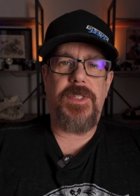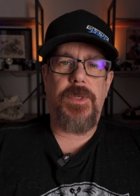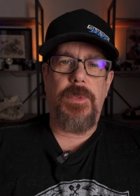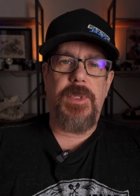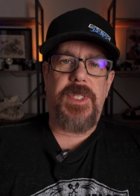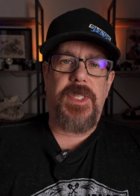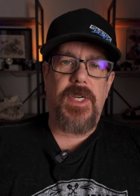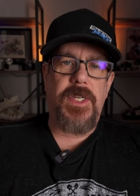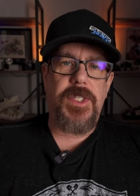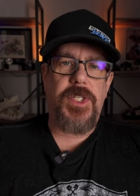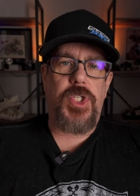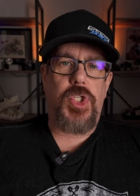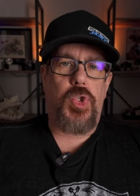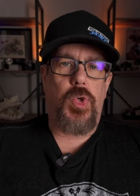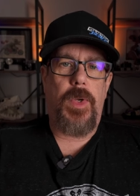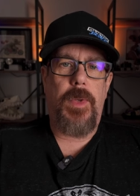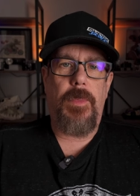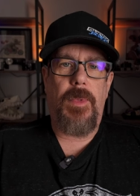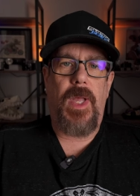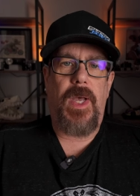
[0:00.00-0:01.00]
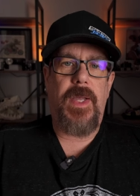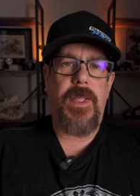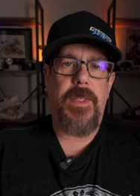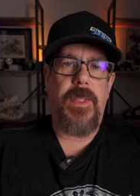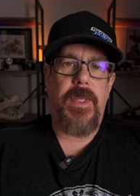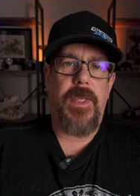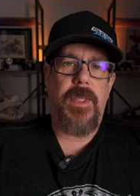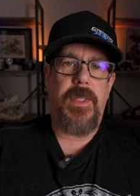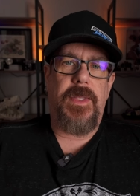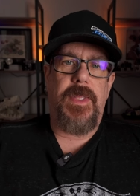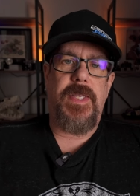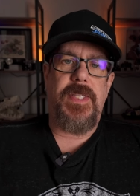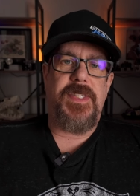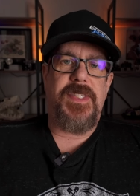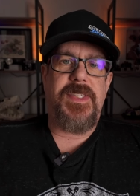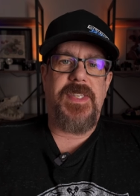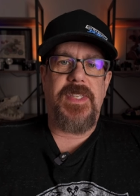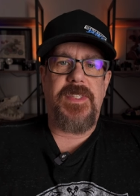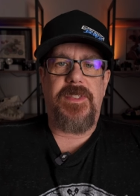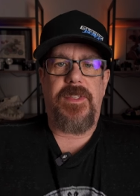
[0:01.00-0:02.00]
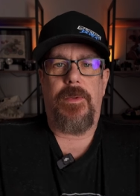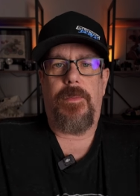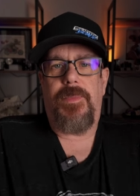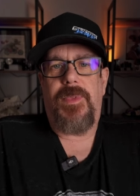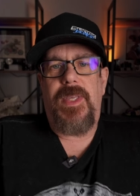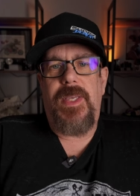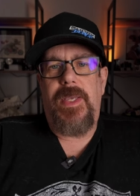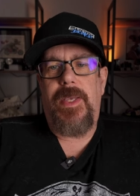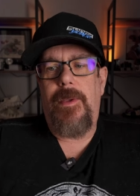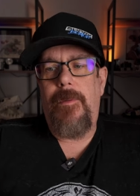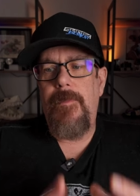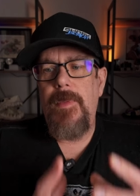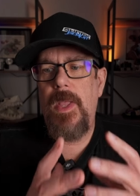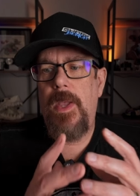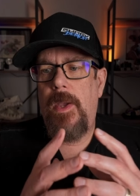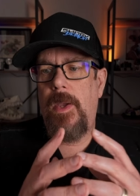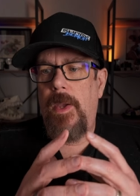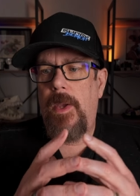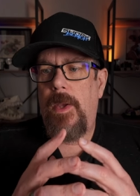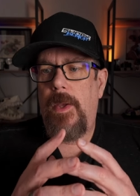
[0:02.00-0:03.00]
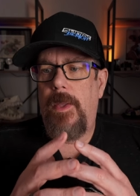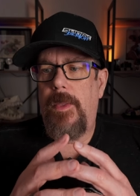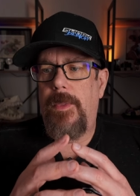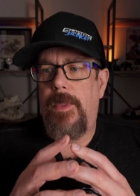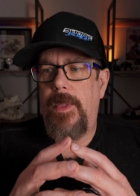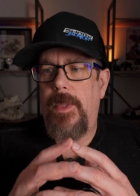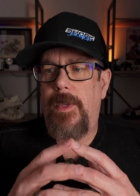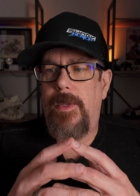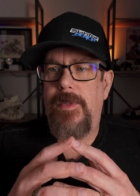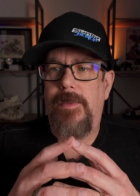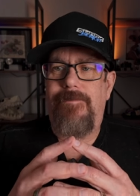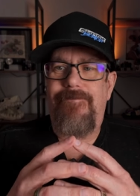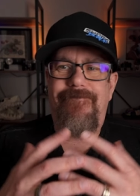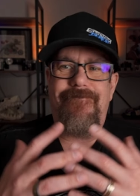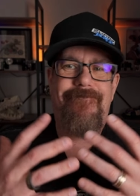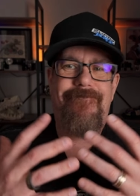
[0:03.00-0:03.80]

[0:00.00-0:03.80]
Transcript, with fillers: So it does streamline the, the system, the, the